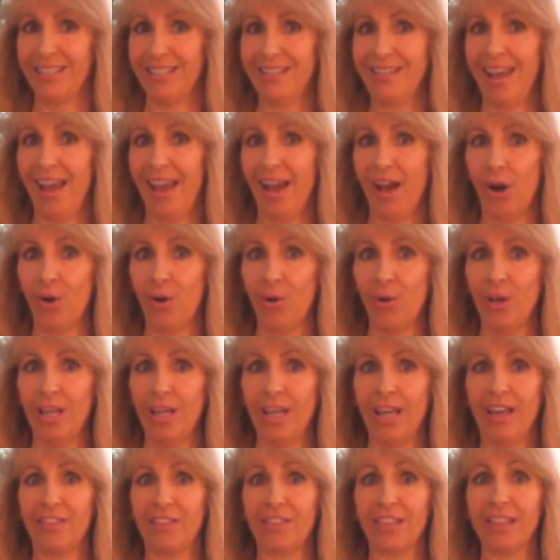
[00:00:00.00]
Now,
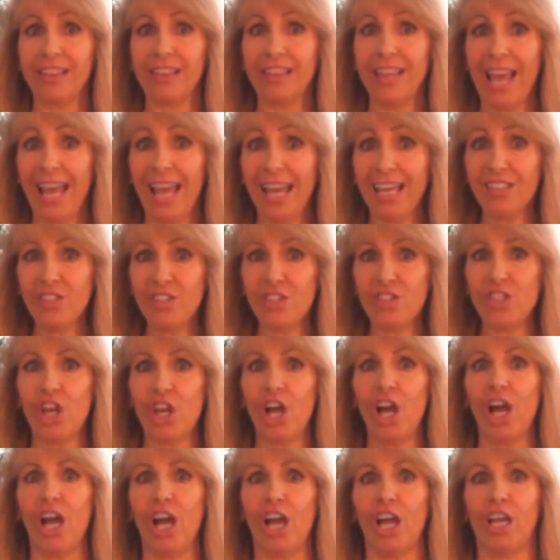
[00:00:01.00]
the last
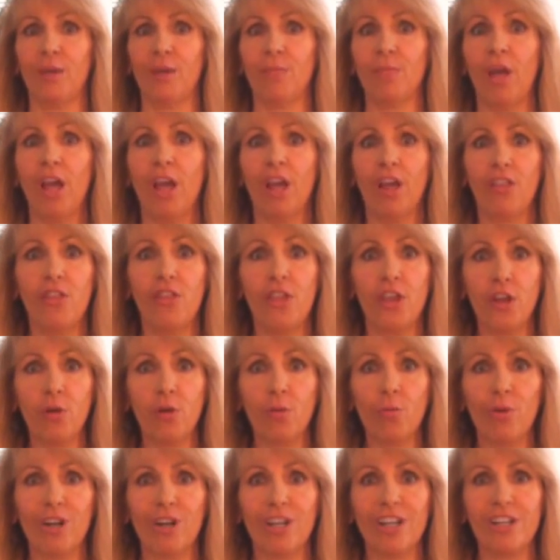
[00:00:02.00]
time there
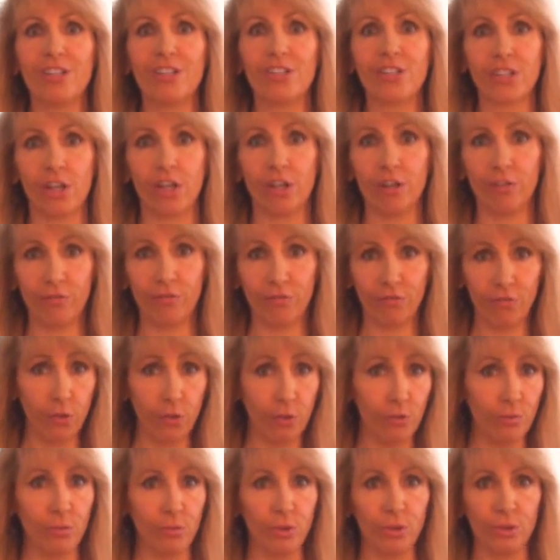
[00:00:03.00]
was a
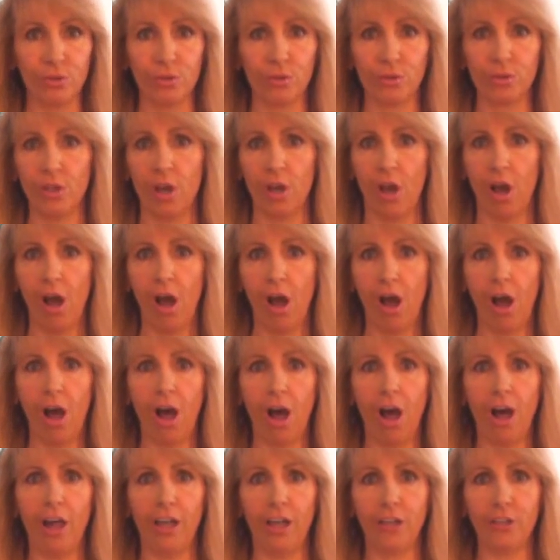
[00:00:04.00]
full moon
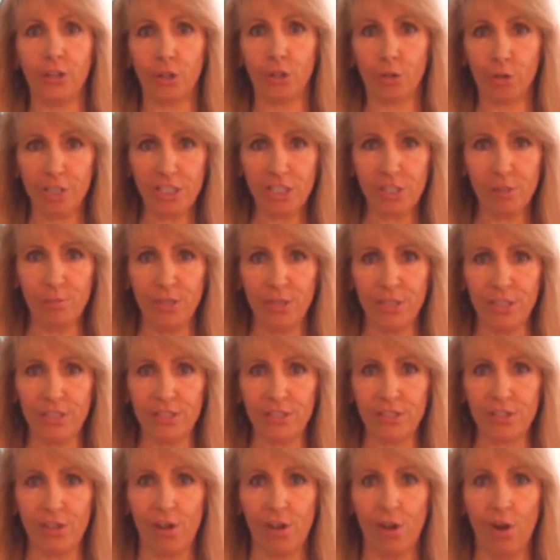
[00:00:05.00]
on
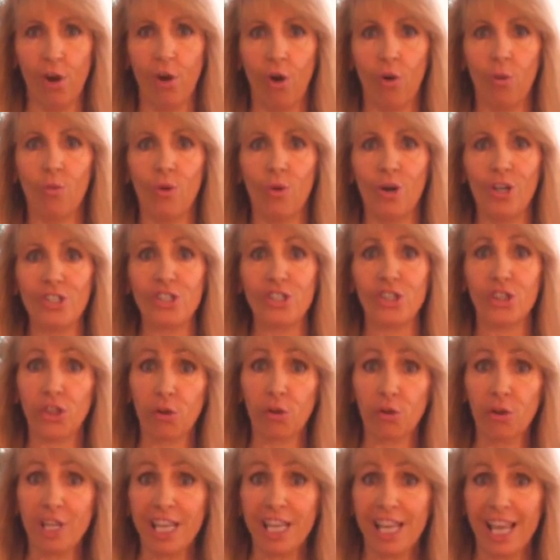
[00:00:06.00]
Christmas was
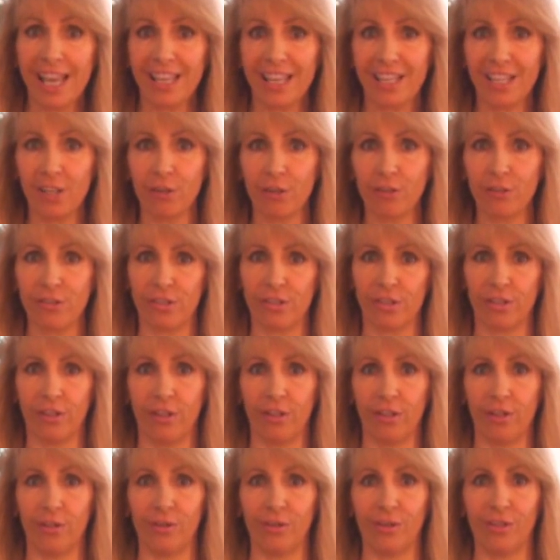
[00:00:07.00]
38 years
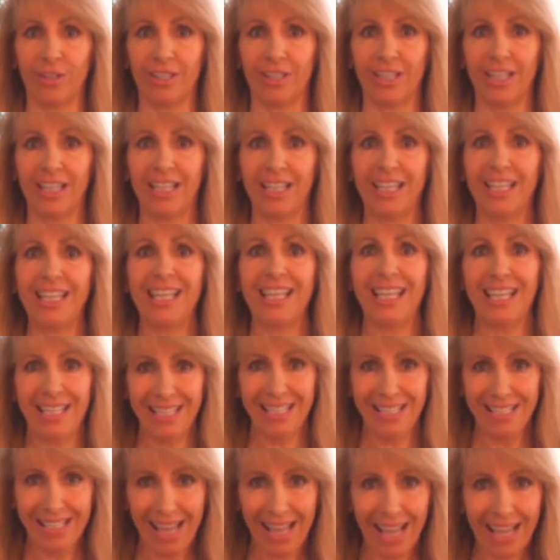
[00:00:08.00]
ago,
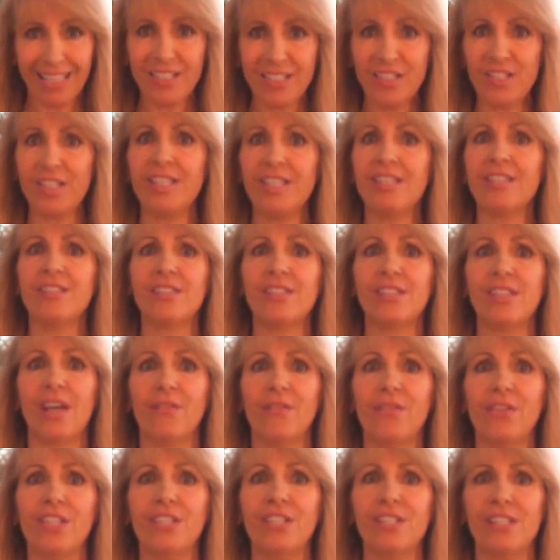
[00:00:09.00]
in
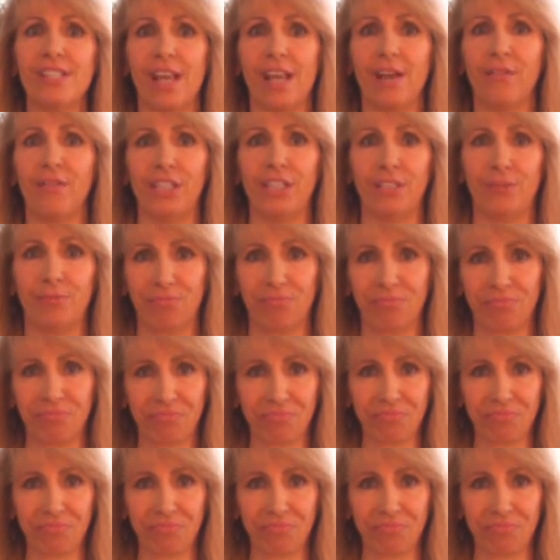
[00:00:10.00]
1977.